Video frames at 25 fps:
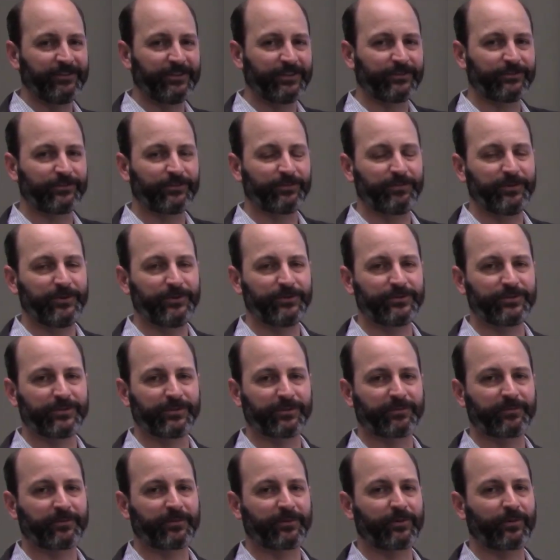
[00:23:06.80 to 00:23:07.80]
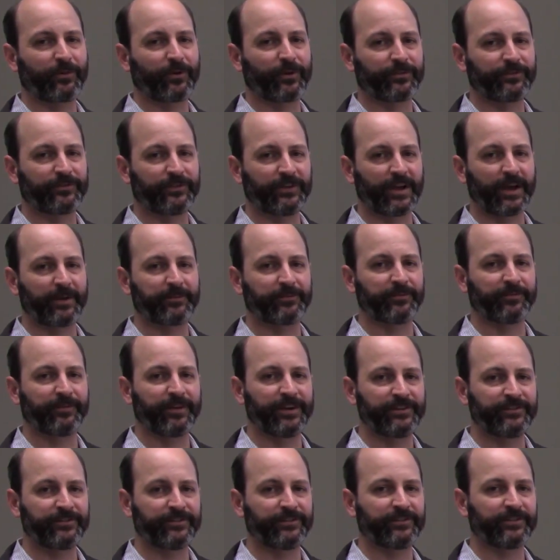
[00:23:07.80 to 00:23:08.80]
distribution across the
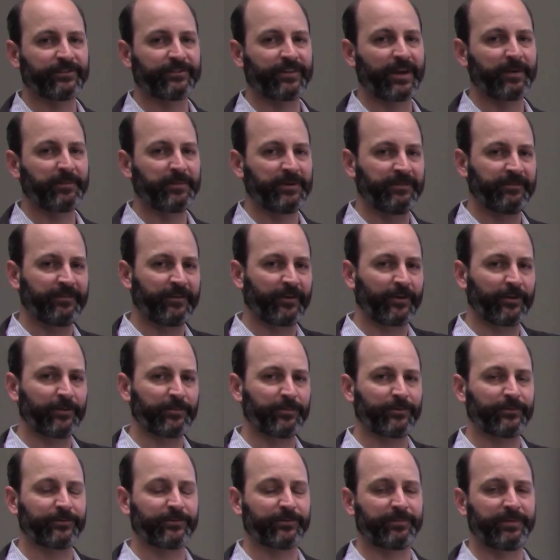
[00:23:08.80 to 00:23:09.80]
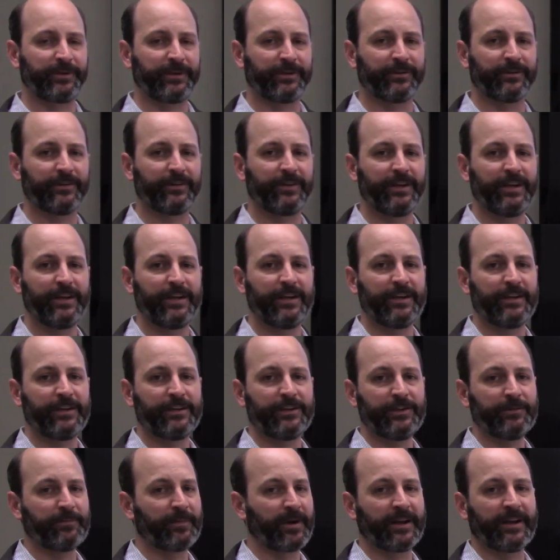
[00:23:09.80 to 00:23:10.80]
observations of how many variables appear,
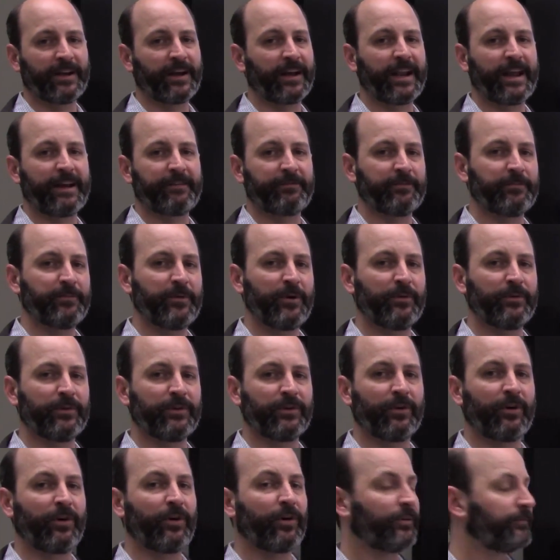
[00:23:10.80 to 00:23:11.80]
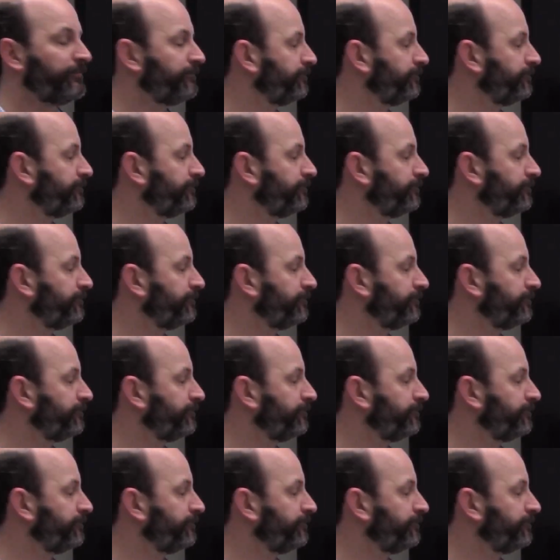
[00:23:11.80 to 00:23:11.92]
you might not have a mode at all.